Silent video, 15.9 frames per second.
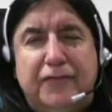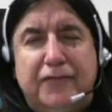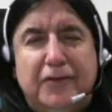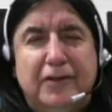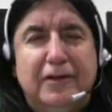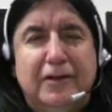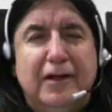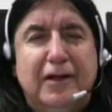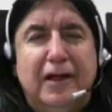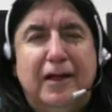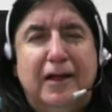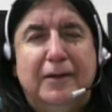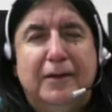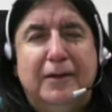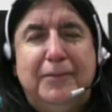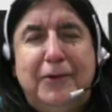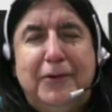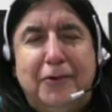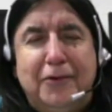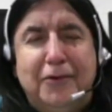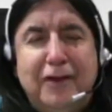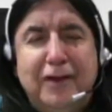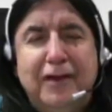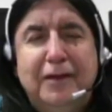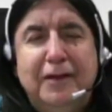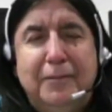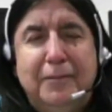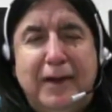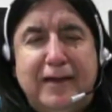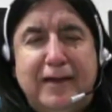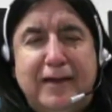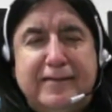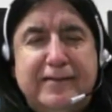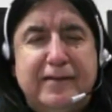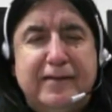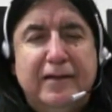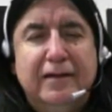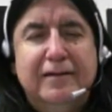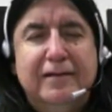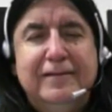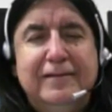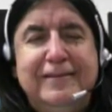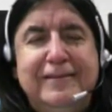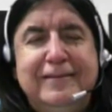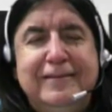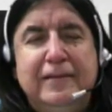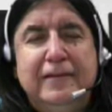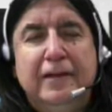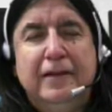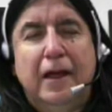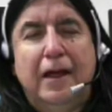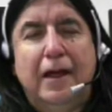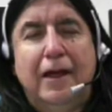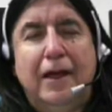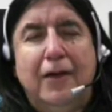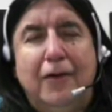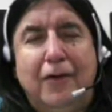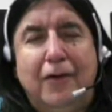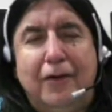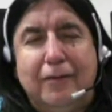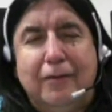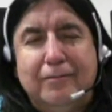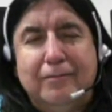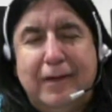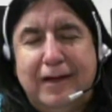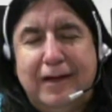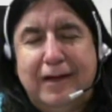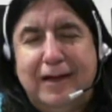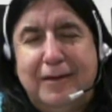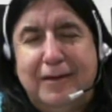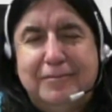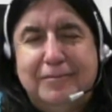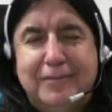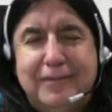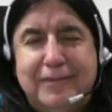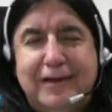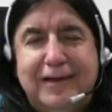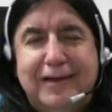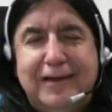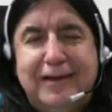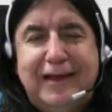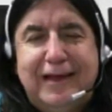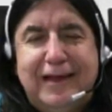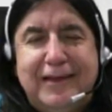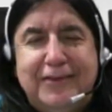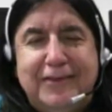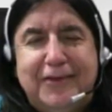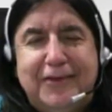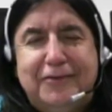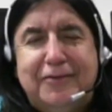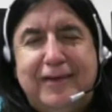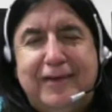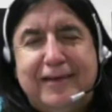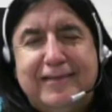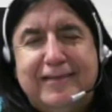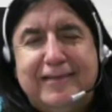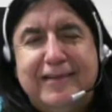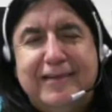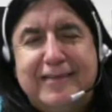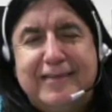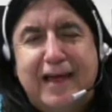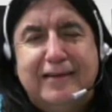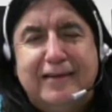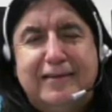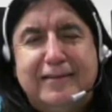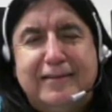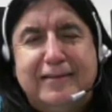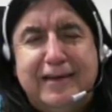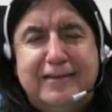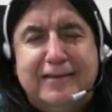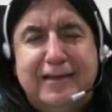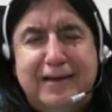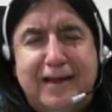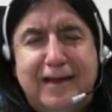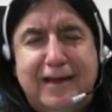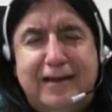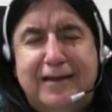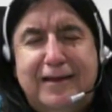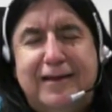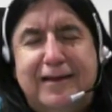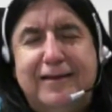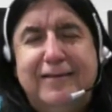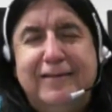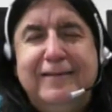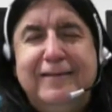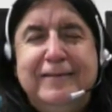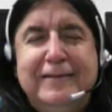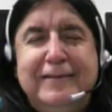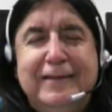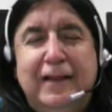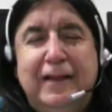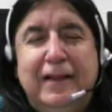something wonderful, pure bliss, or in the Hindu tradition, Sat Chit Anand.